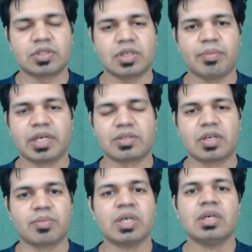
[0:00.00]
step by
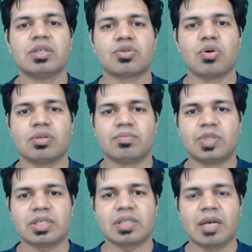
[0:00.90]
step. So
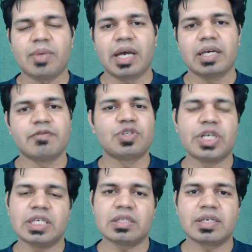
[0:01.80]
this time I have
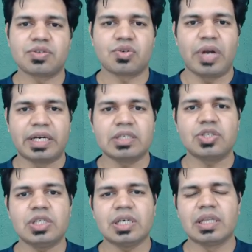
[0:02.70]
changed the
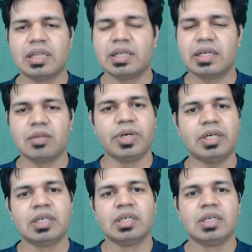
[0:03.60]
strategy a little
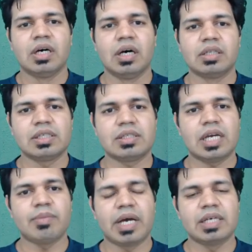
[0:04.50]
bit. this
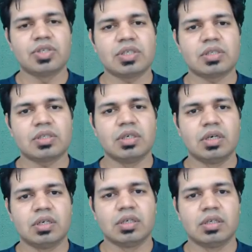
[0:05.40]
time I just
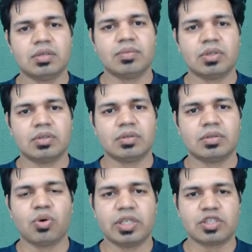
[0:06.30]

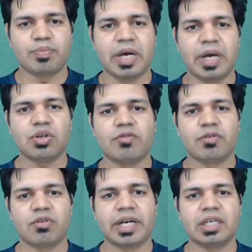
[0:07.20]
no, in spite of
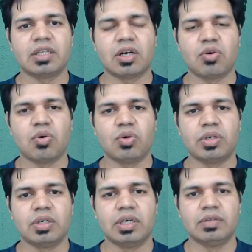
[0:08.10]
writing the
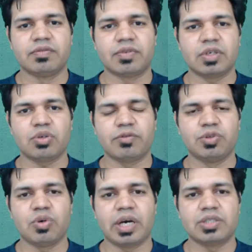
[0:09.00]
code in front of
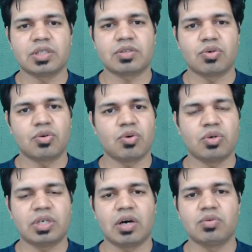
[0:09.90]
you, I just
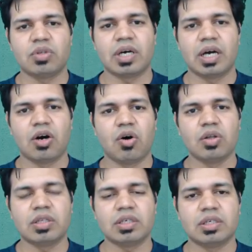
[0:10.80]
wrote down the
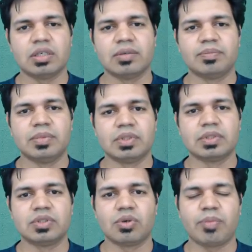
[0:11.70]
all the
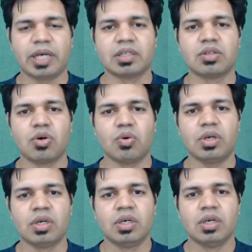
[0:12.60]
you know Python
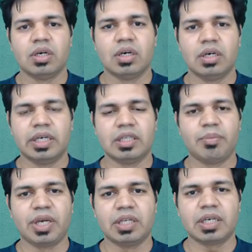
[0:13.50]
code uh, in the
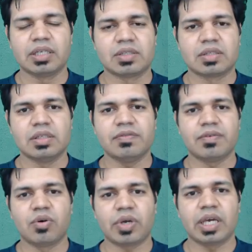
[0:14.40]
beginning itself
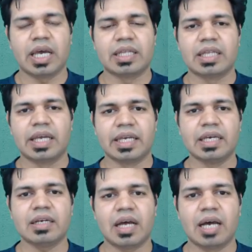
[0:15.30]
okay and
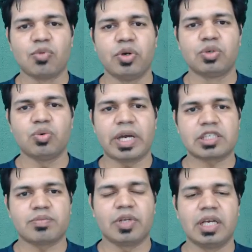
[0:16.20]
here i'm going to
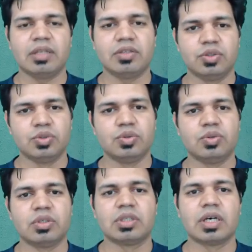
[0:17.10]
explain
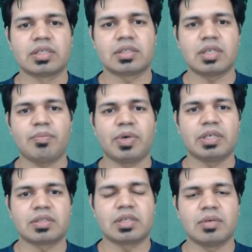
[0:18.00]
you the step
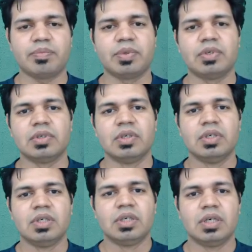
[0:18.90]
by step uh,
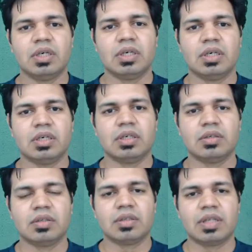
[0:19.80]

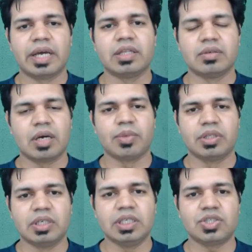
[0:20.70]
uh, line i
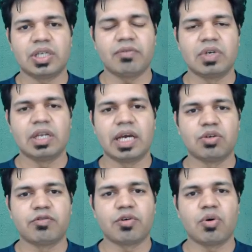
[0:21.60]
mean each and every
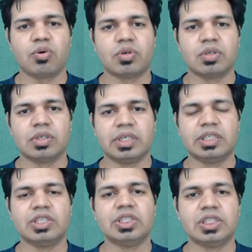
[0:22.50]
line of code uh,
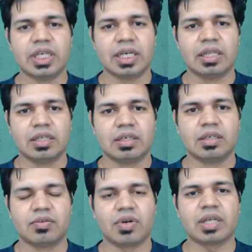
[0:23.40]
in detail
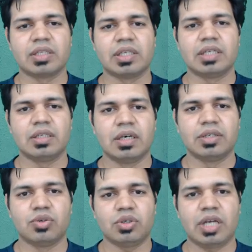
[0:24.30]
uh, rather than uh,
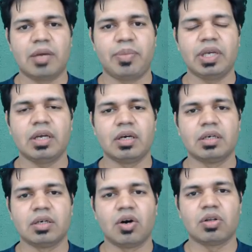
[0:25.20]
you know typing
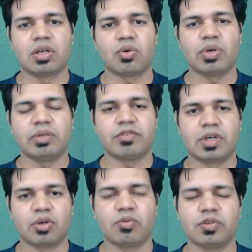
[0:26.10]
all the code in
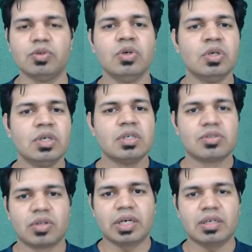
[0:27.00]
front of you
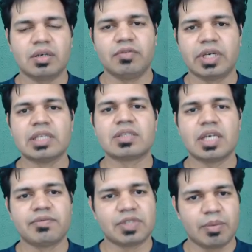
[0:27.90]
so that we can
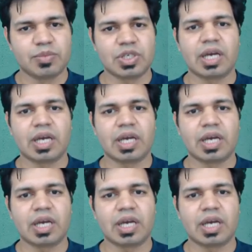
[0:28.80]
save some